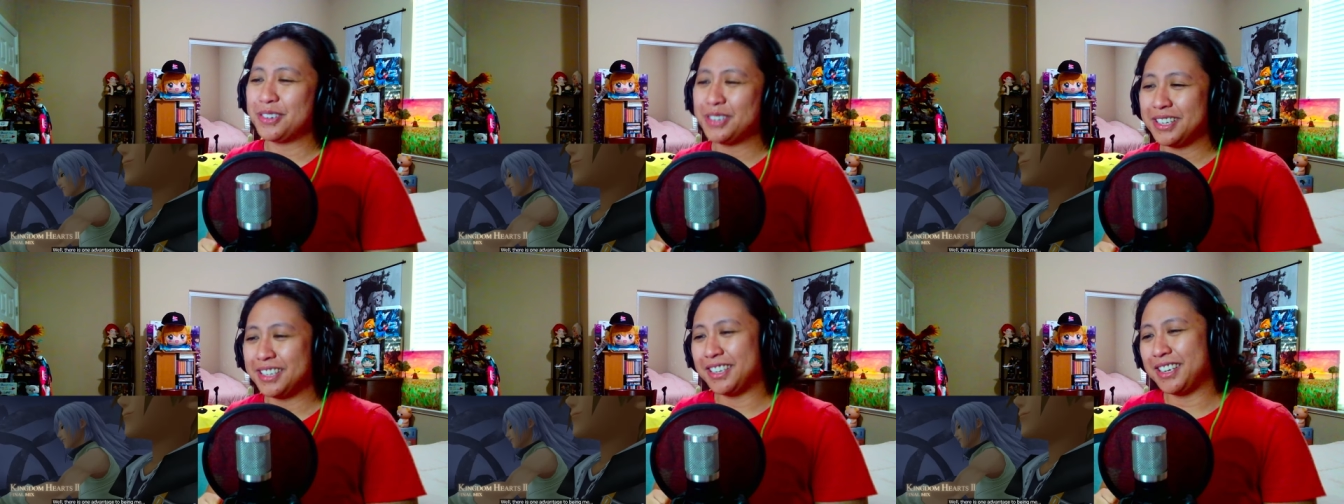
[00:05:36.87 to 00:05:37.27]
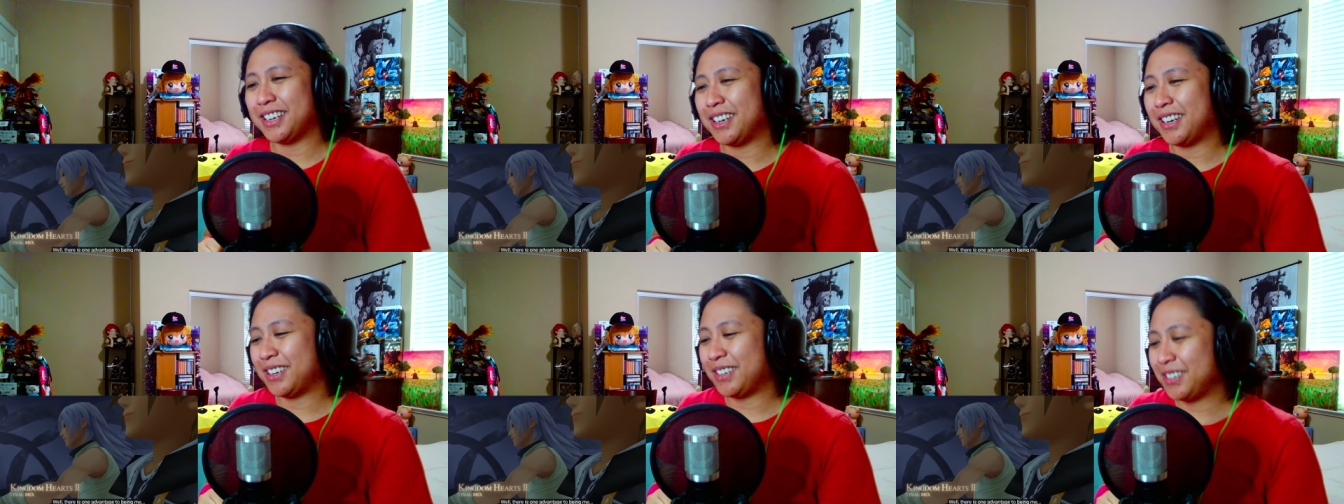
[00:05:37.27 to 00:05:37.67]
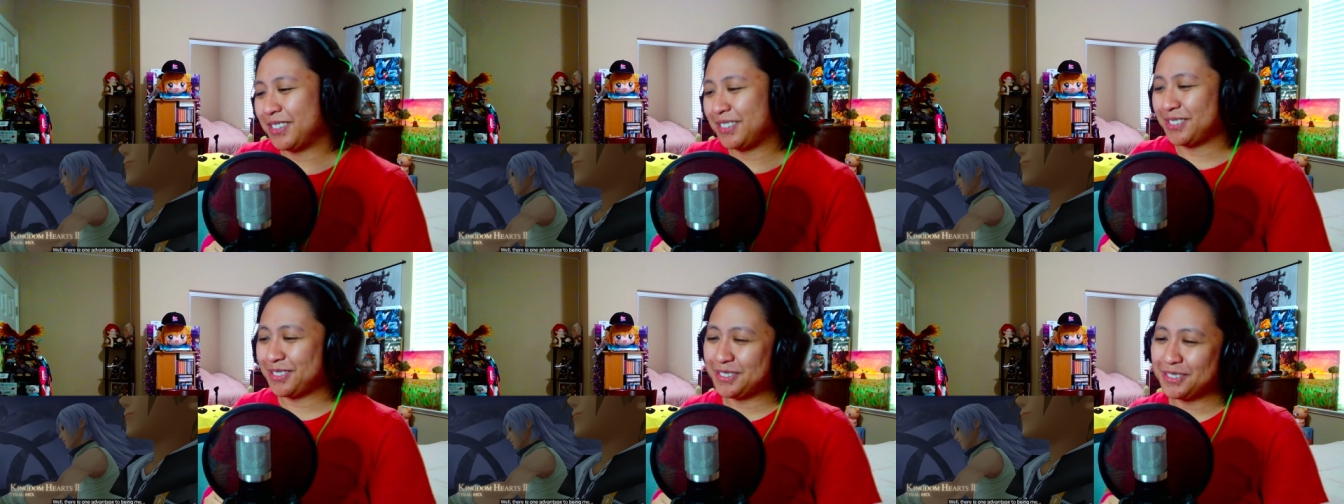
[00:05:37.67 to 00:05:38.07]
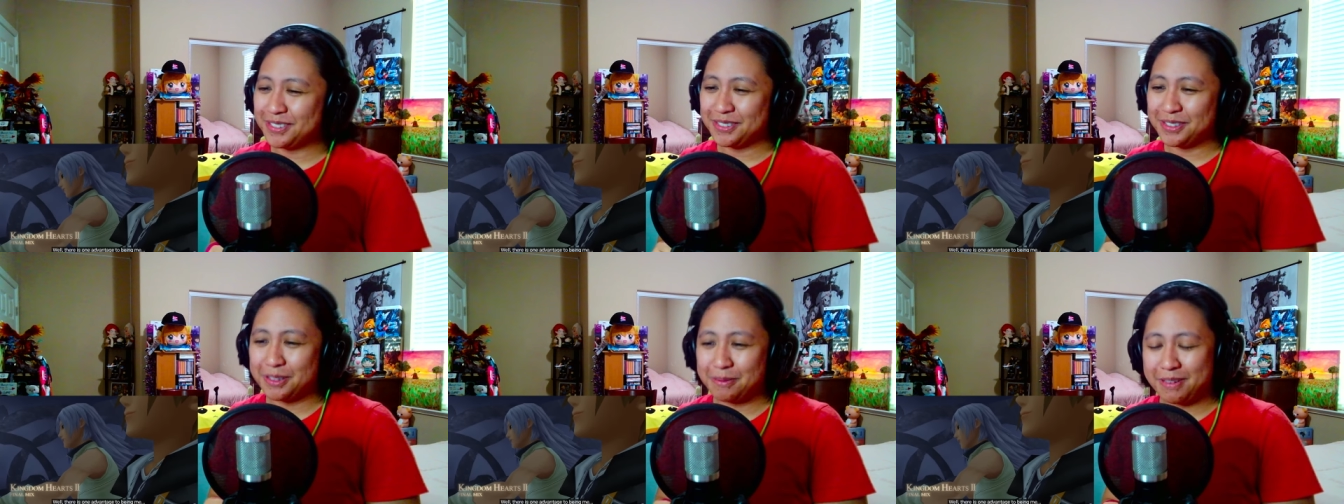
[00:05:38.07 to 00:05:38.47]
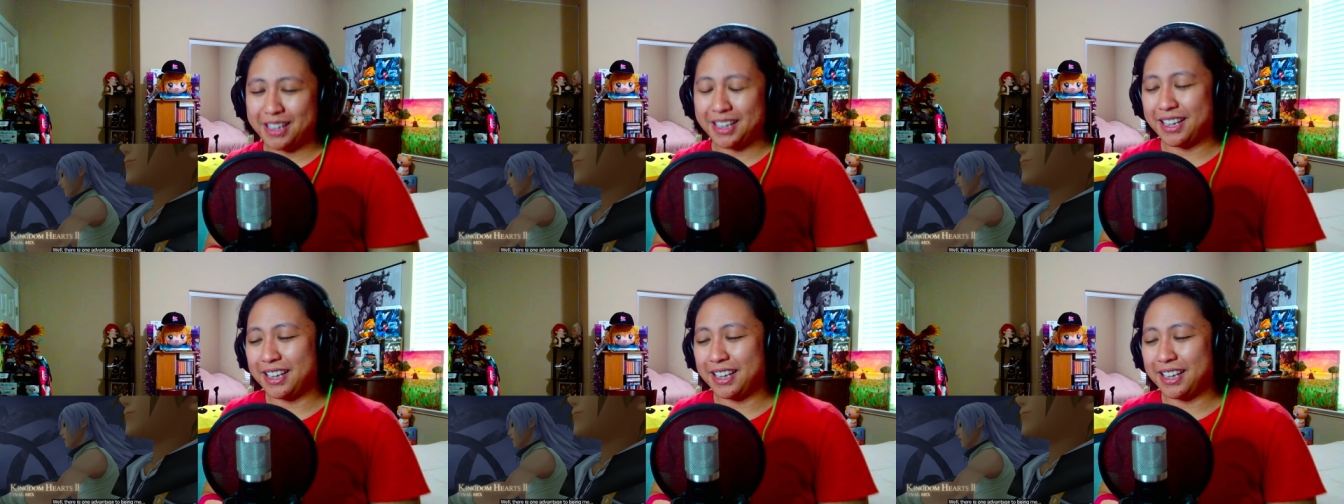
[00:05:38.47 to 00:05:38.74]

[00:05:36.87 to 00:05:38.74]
Well, there is one